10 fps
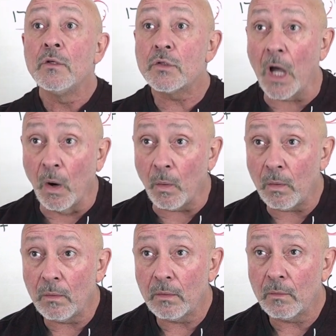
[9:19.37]

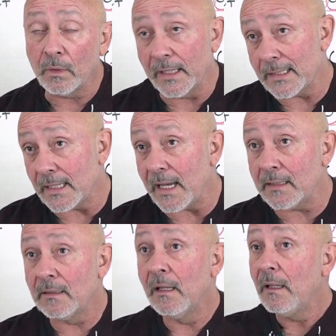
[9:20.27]
So, with that
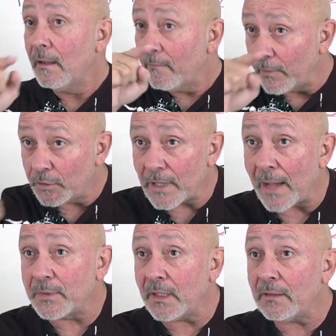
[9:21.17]
said, first
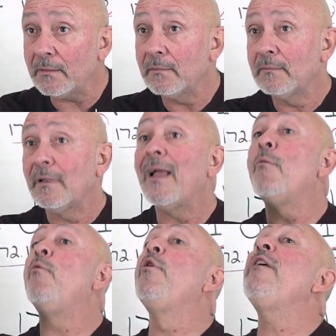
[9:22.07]
chapter,
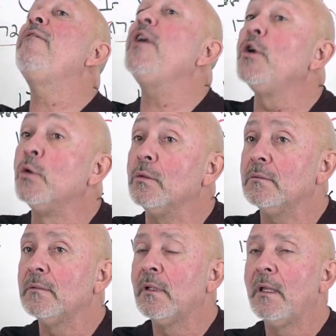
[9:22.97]
review.
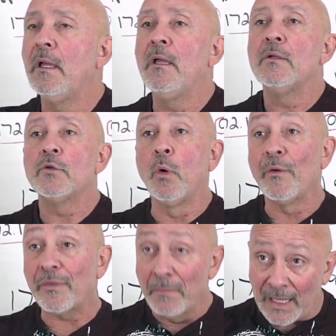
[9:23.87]
So
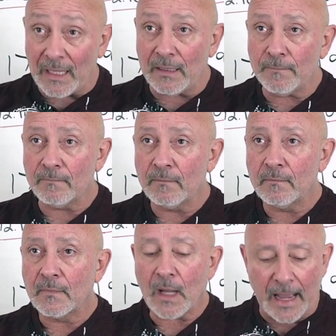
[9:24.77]
with me,
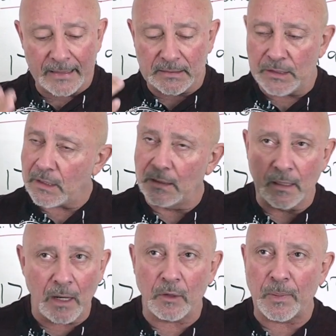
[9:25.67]
I teach it in
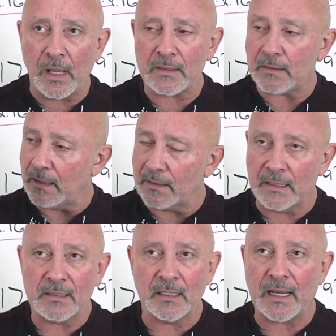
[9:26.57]
the Network Plus, in the
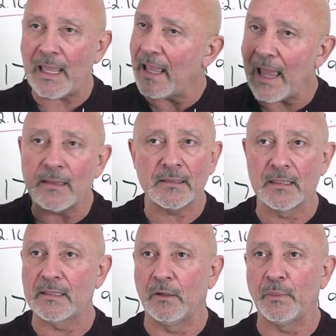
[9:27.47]
CCNA, and the
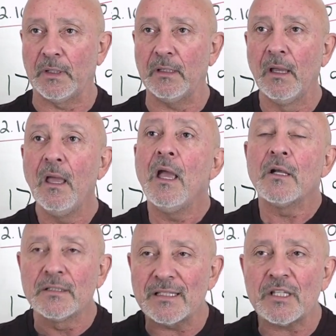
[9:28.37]
CCNP.
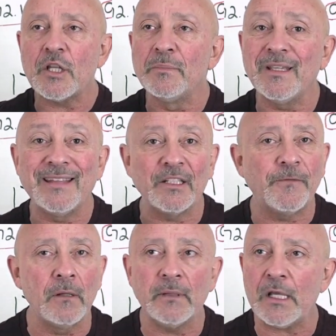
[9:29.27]
Because this is something that's
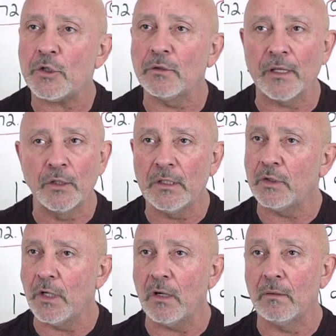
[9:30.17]
foundational that you need
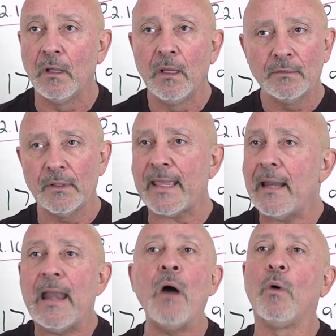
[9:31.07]
to know. You
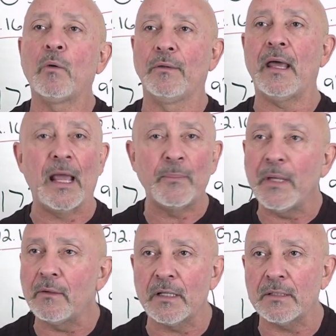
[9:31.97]
can't network without IP
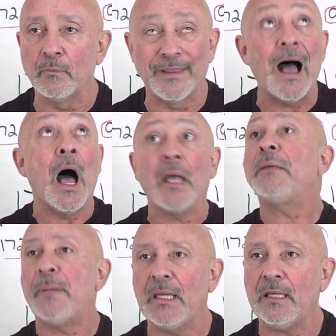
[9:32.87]
addressing, without
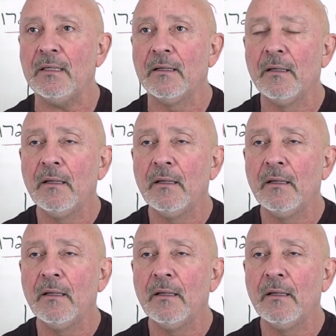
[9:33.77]
IP.